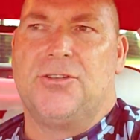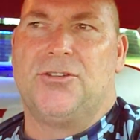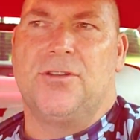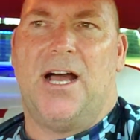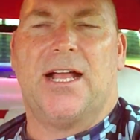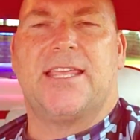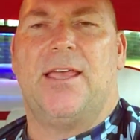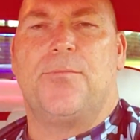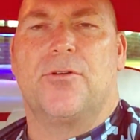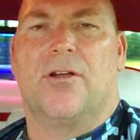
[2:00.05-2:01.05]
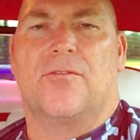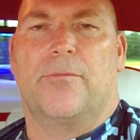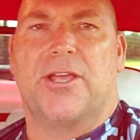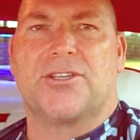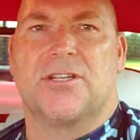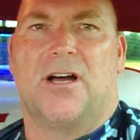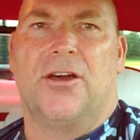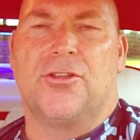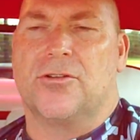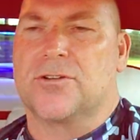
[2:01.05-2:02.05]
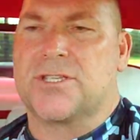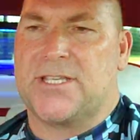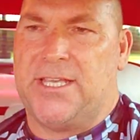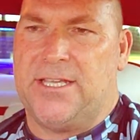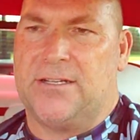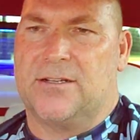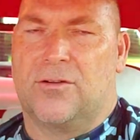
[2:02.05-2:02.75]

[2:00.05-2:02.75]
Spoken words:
Do not keep your information under your seat